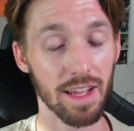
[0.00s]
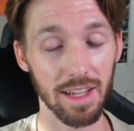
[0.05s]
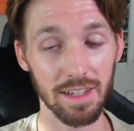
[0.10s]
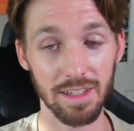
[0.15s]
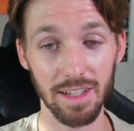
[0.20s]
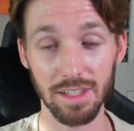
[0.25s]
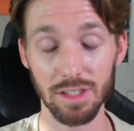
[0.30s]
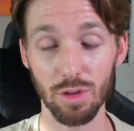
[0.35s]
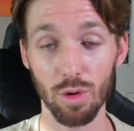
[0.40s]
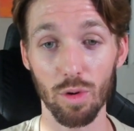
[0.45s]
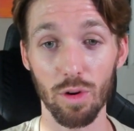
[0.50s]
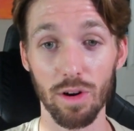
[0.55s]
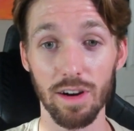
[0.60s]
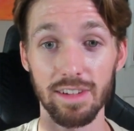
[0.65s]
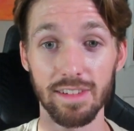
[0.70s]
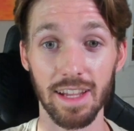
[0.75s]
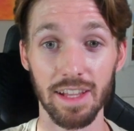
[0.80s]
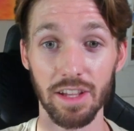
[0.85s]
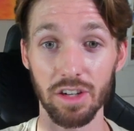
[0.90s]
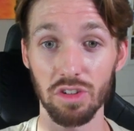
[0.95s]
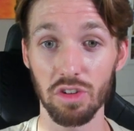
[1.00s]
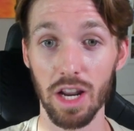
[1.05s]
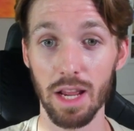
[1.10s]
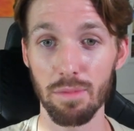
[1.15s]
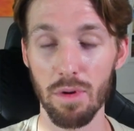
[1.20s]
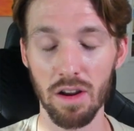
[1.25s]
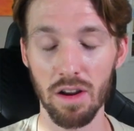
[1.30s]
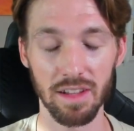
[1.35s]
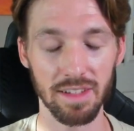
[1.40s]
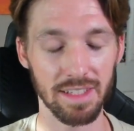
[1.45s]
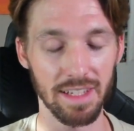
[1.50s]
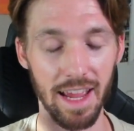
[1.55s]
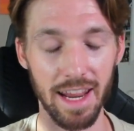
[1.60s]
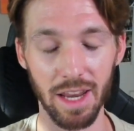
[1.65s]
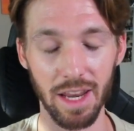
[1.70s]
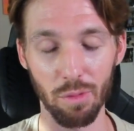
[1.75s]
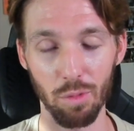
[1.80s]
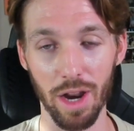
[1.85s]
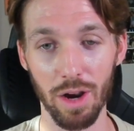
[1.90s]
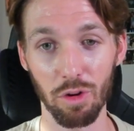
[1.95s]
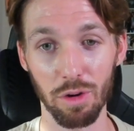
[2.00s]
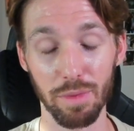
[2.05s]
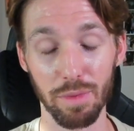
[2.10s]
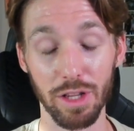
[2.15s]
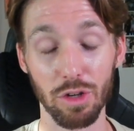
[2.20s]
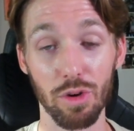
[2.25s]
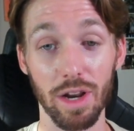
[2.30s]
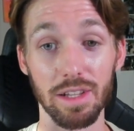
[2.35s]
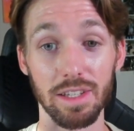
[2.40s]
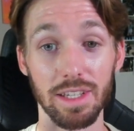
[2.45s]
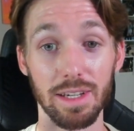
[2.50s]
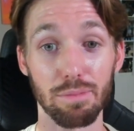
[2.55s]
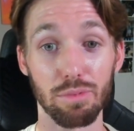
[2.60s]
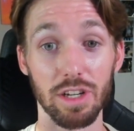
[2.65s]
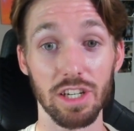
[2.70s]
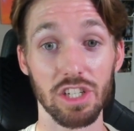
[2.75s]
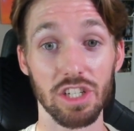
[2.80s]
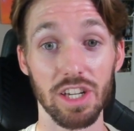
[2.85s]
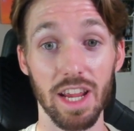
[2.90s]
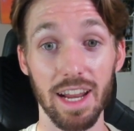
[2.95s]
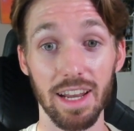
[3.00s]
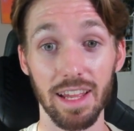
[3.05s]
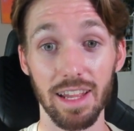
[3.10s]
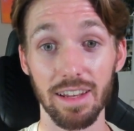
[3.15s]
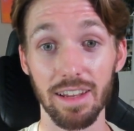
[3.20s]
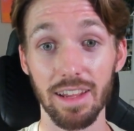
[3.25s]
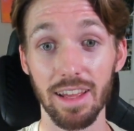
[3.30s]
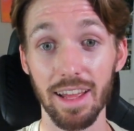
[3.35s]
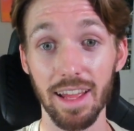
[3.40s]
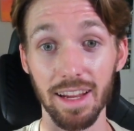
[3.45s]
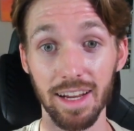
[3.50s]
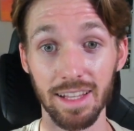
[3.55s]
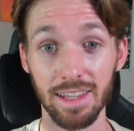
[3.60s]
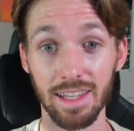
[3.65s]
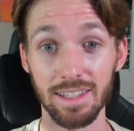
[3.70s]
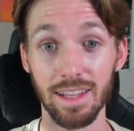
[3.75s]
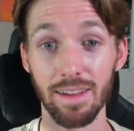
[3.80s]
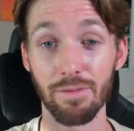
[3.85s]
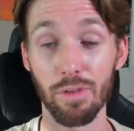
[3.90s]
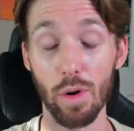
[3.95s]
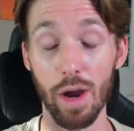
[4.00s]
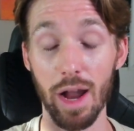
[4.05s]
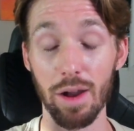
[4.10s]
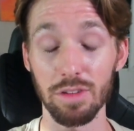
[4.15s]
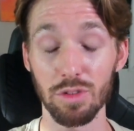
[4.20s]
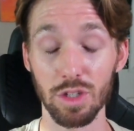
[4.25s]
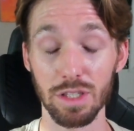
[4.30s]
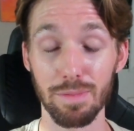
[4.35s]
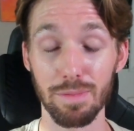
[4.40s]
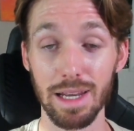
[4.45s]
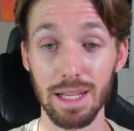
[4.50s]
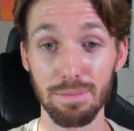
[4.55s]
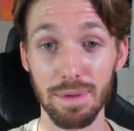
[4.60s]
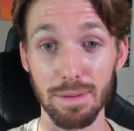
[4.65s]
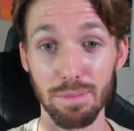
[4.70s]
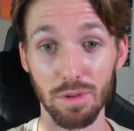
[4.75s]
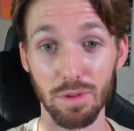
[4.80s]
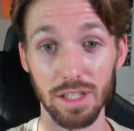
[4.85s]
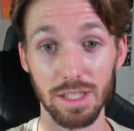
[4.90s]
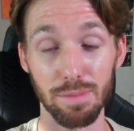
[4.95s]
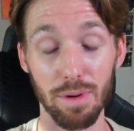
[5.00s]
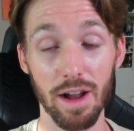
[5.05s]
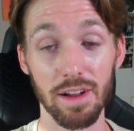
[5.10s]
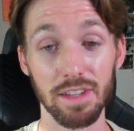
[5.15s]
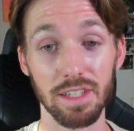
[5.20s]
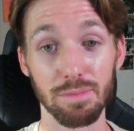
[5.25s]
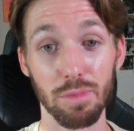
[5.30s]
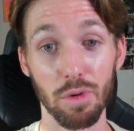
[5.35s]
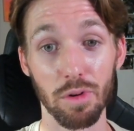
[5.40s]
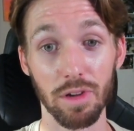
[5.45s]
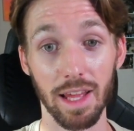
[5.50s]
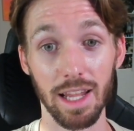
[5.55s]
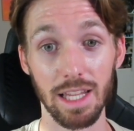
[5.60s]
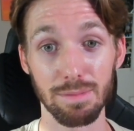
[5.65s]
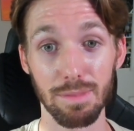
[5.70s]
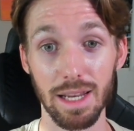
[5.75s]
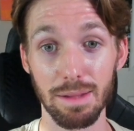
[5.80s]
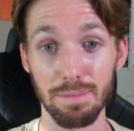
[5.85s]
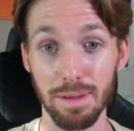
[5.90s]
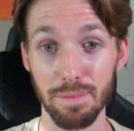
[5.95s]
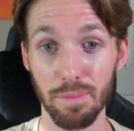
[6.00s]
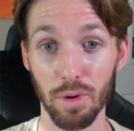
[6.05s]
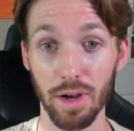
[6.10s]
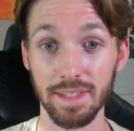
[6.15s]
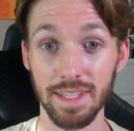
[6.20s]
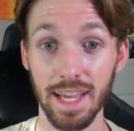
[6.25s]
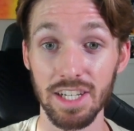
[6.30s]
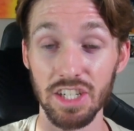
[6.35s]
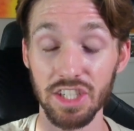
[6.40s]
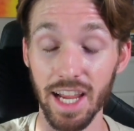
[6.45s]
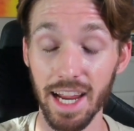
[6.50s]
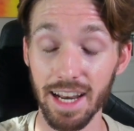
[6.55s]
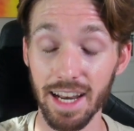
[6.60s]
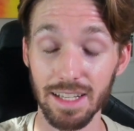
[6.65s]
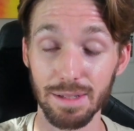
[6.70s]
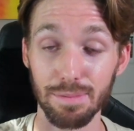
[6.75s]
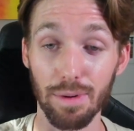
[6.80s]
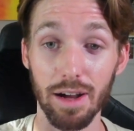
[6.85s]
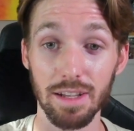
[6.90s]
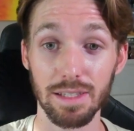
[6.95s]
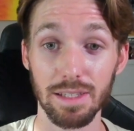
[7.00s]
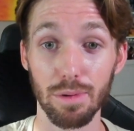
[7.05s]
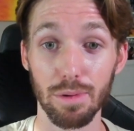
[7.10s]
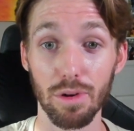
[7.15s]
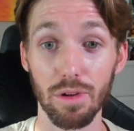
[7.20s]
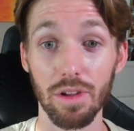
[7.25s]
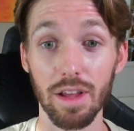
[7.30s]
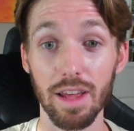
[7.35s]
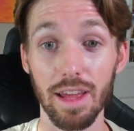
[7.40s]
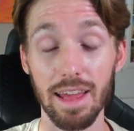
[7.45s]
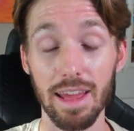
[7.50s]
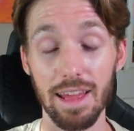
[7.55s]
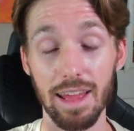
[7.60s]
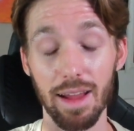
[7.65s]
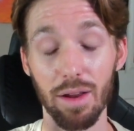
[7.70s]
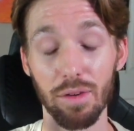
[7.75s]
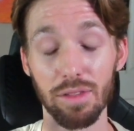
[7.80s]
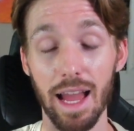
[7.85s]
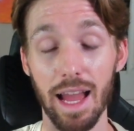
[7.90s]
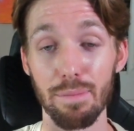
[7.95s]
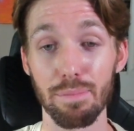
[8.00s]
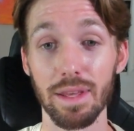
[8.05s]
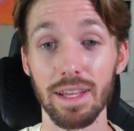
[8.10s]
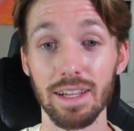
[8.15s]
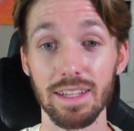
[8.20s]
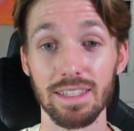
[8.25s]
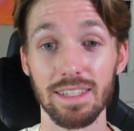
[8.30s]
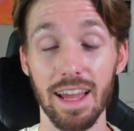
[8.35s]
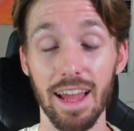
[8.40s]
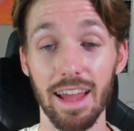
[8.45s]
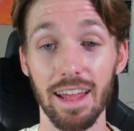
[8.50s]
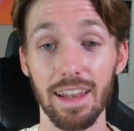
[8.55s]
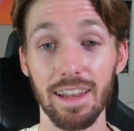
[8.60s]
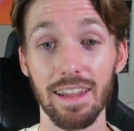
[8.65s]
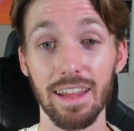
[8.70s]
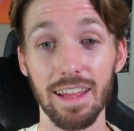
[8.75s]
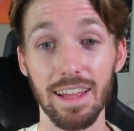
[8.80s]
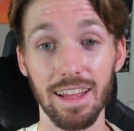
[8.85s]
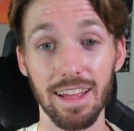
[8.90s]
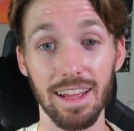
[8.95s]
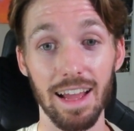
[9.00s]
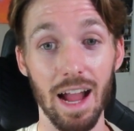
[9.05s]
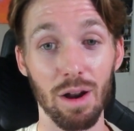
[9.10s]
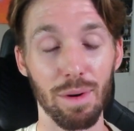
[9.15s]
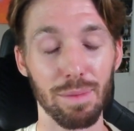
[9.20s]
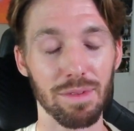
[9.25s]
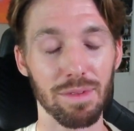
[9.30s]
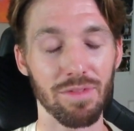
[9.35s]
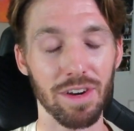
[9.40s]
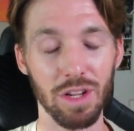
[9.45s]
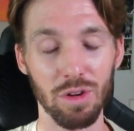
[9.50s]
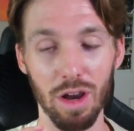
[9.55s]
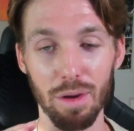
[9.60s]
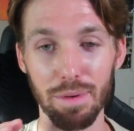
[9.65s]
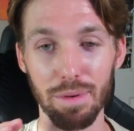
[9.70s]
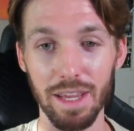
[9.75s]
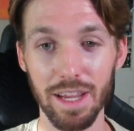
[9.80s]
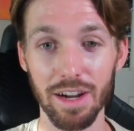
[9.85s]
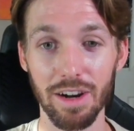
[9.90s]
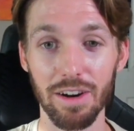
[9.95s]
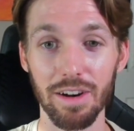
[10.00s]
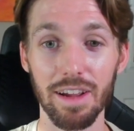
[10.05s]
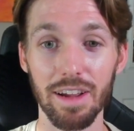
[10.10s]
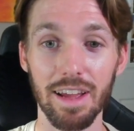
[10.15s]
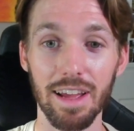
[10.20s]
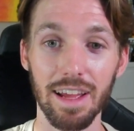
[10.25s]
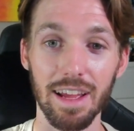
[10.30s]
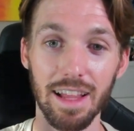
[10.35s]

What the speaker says: Discord, Telegram, honestly anywhere would be greatly appreciated. Get this info out to as many people as possible, get as many people as educated as possible. And with that being said, I'll wrap the video up here.